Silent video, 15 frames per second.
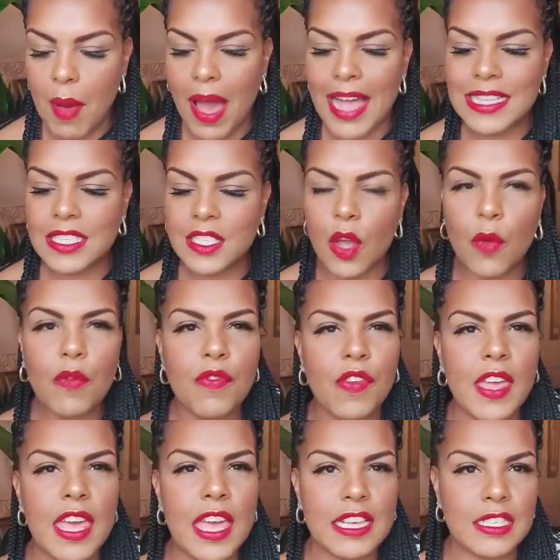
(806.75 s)
but I don't
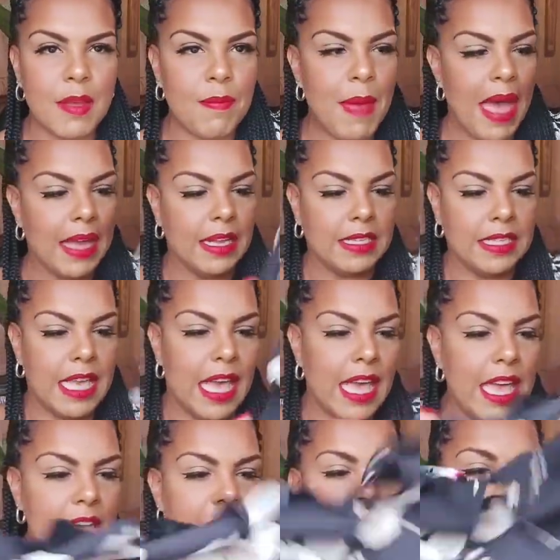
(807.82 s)
think it's a
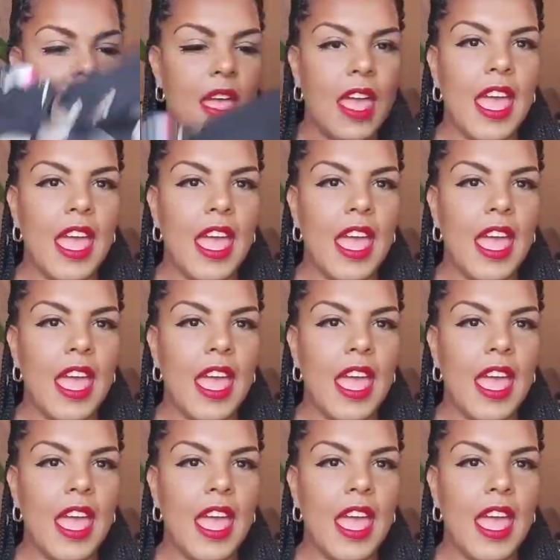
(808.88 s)
maxi.